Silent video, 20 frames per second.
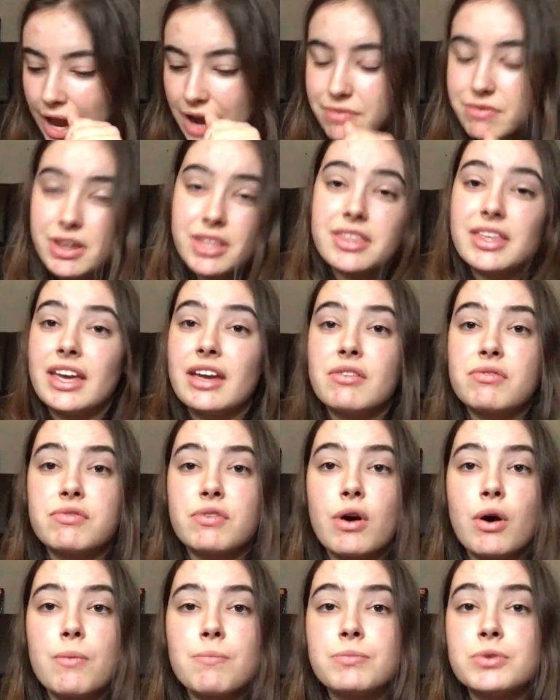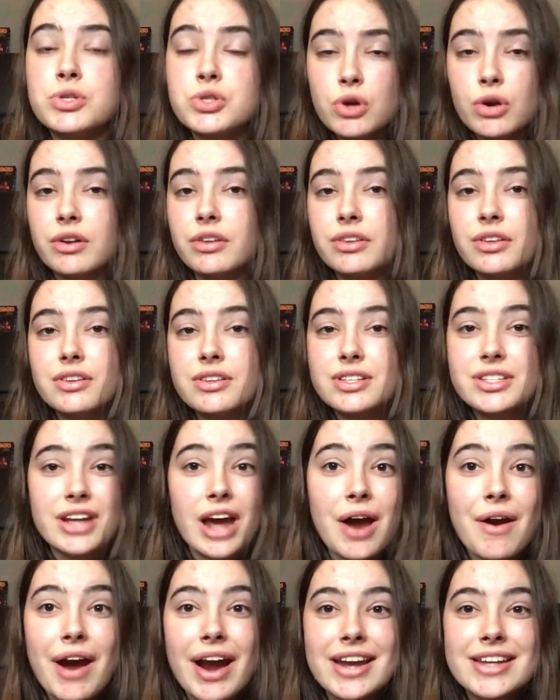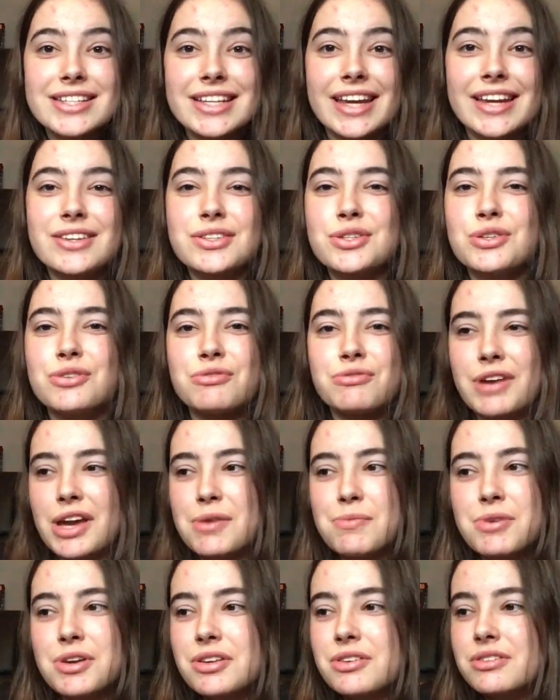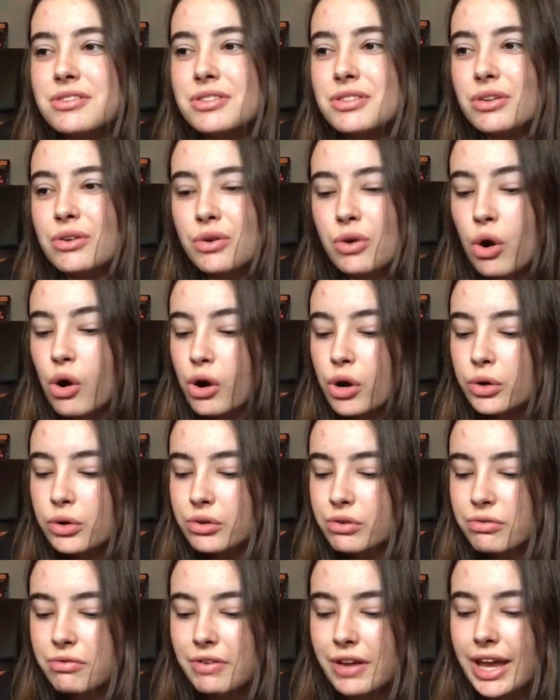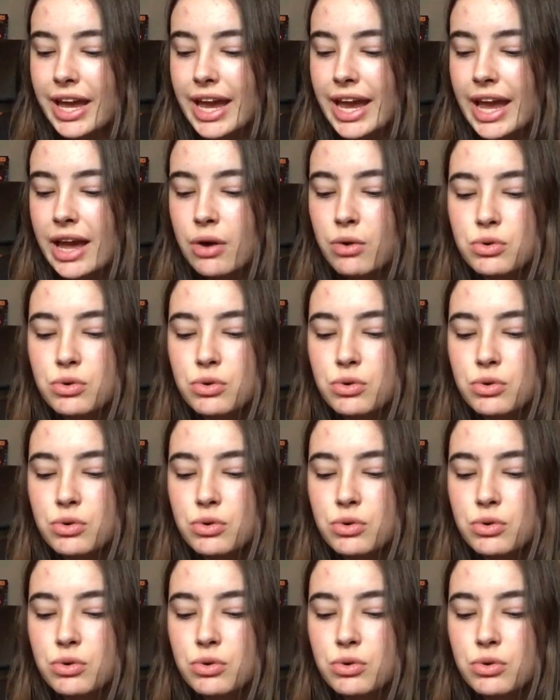Everything from Jonathan's directing to Fabian's choreography,